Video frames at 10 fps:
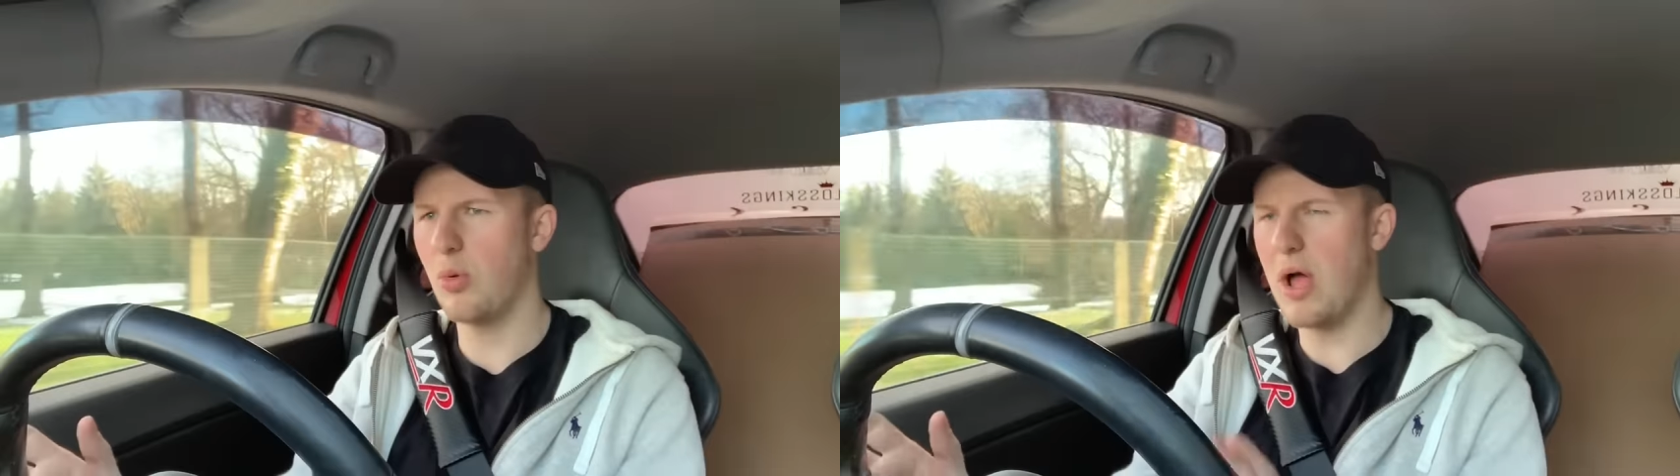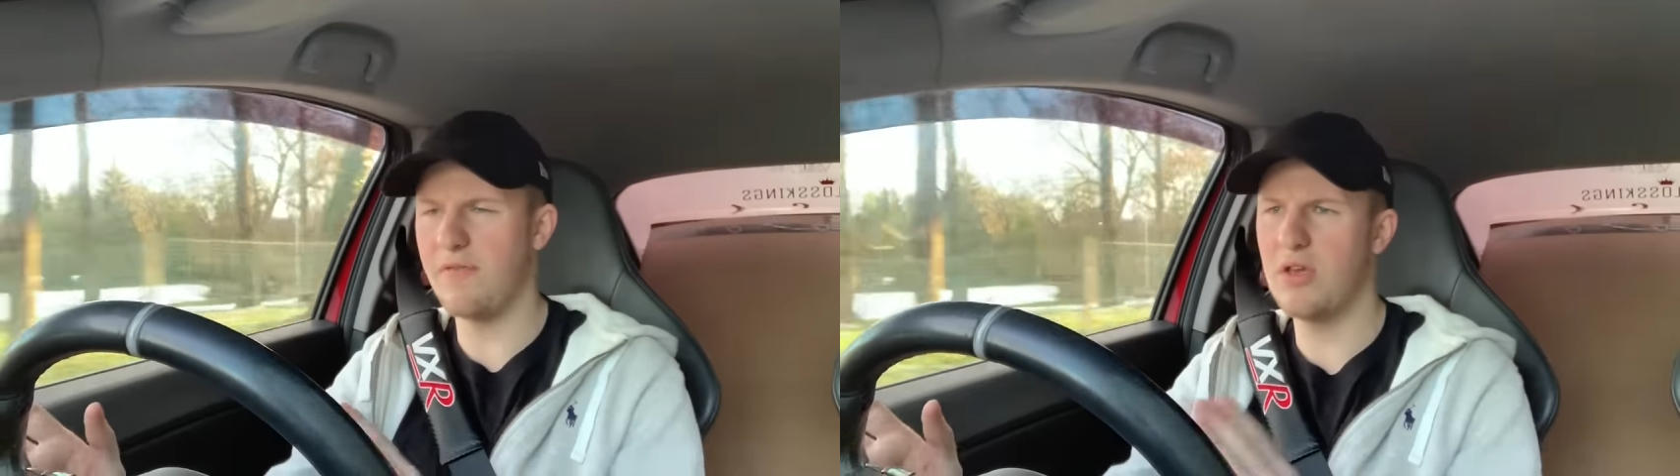
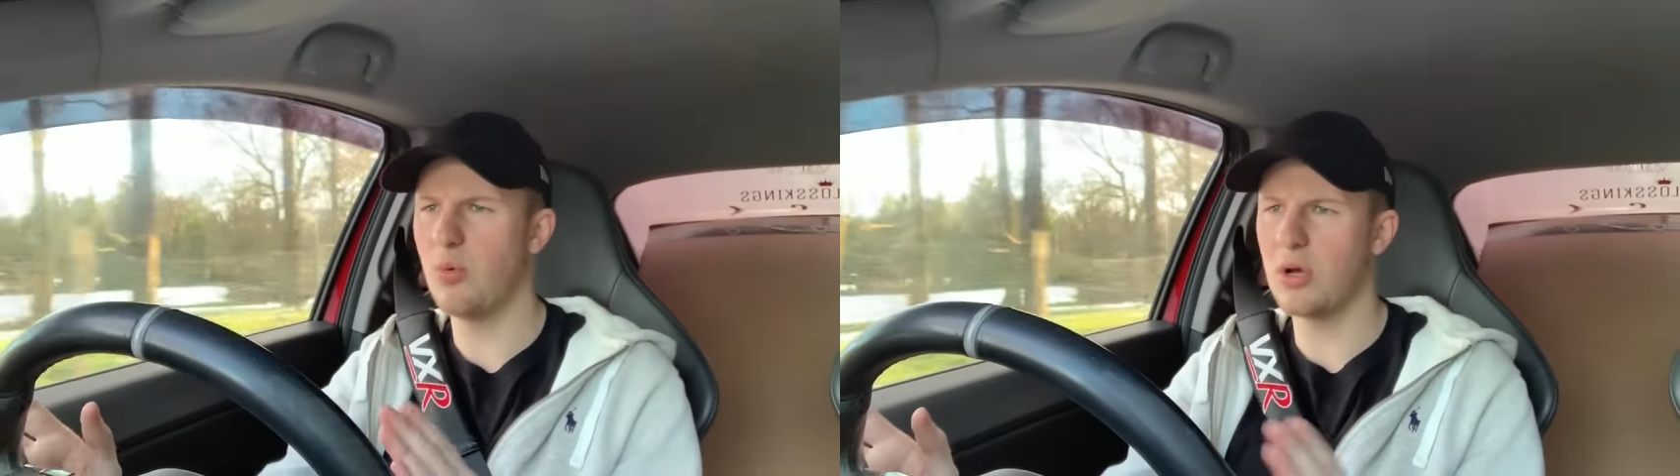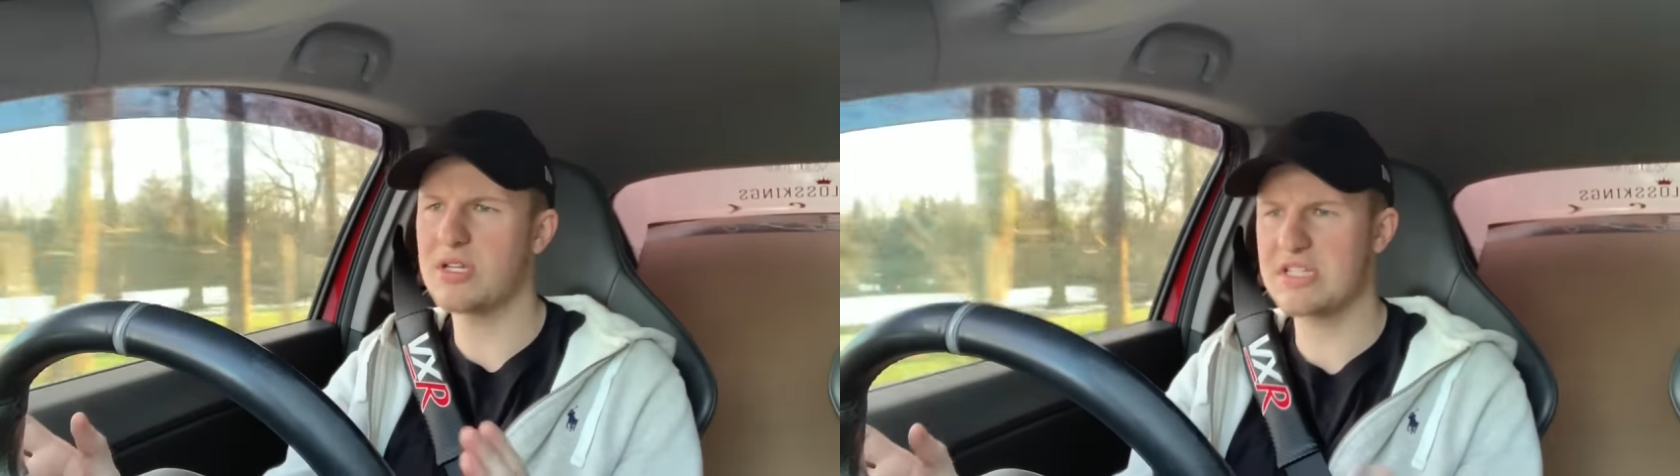whatever you
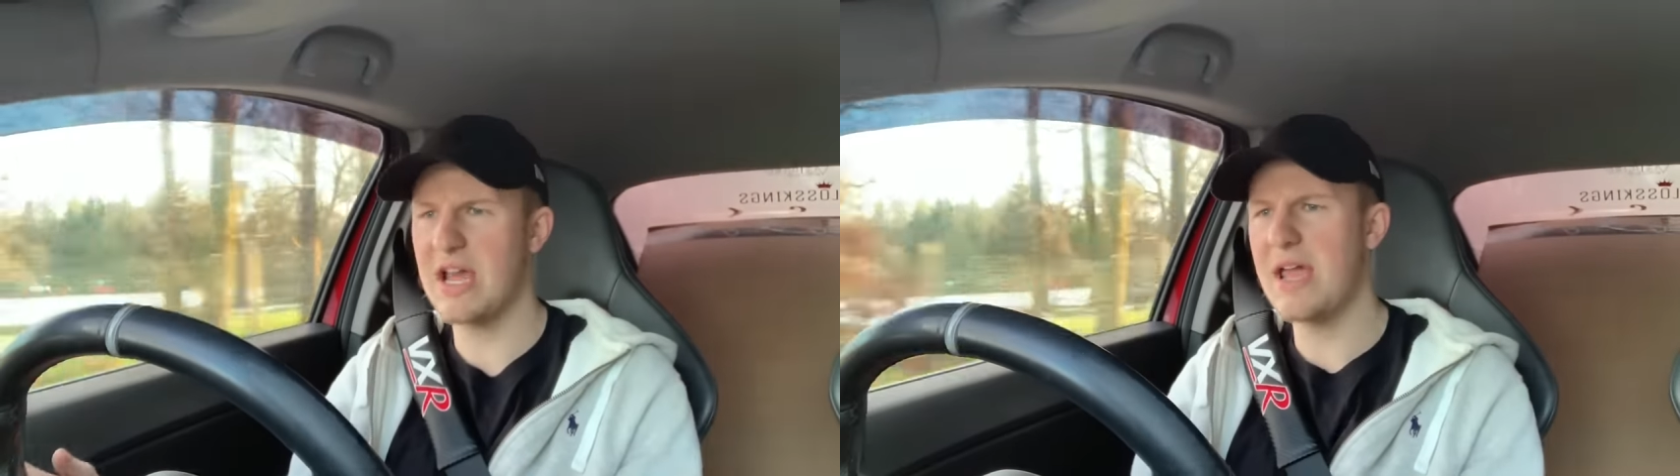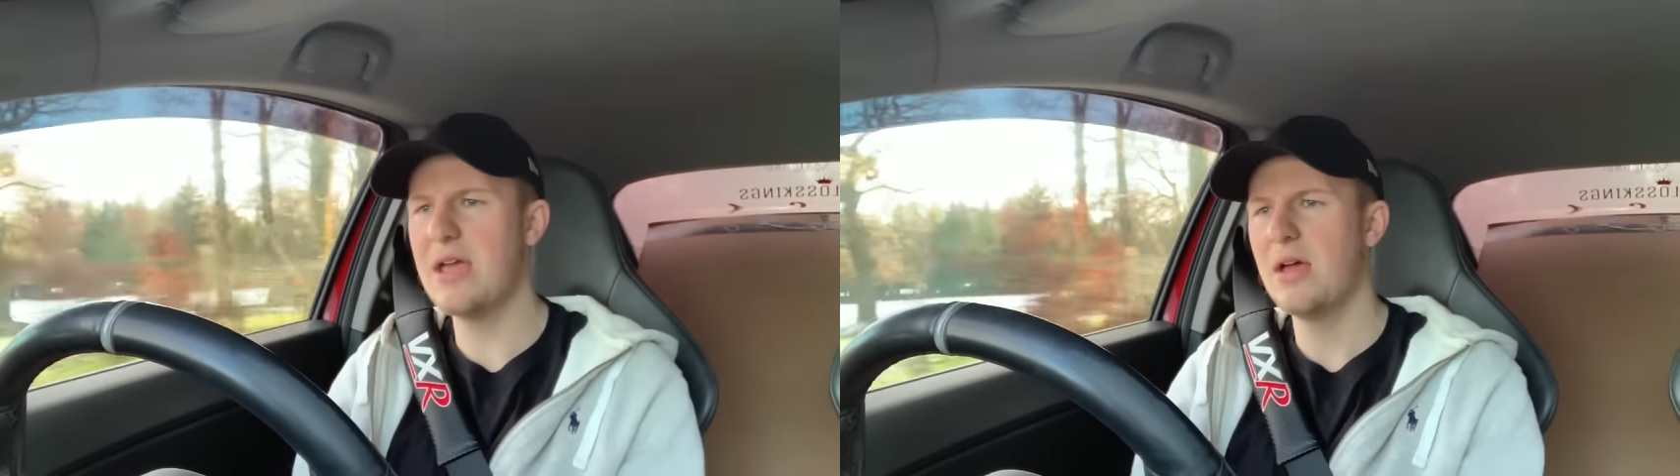wanna
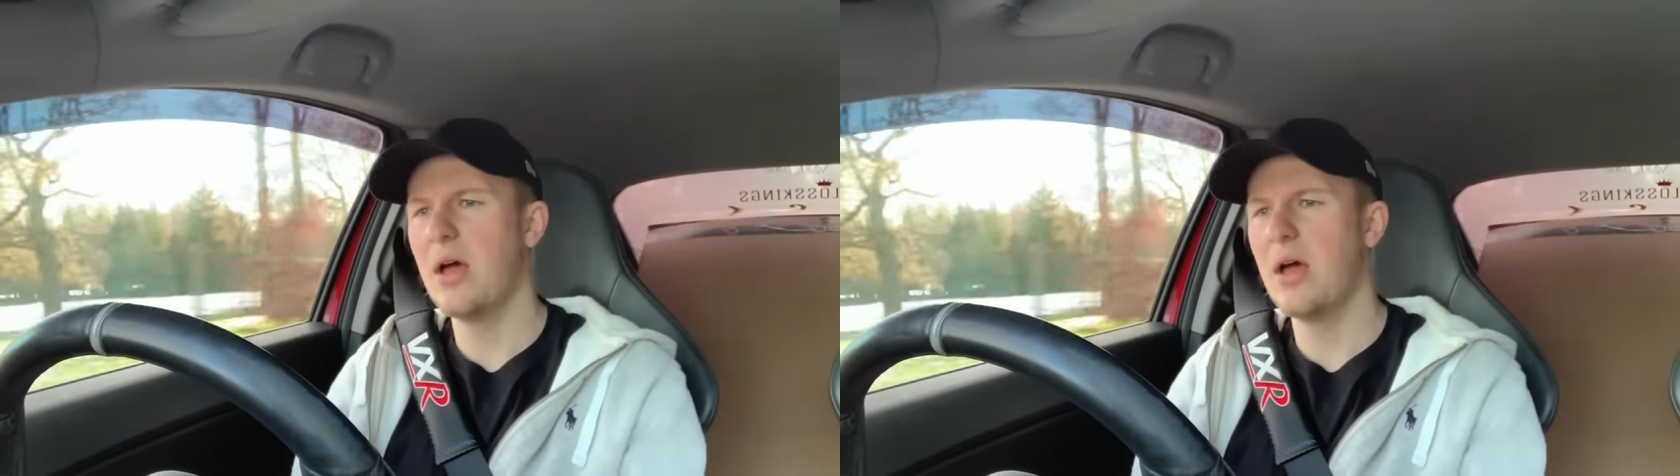say,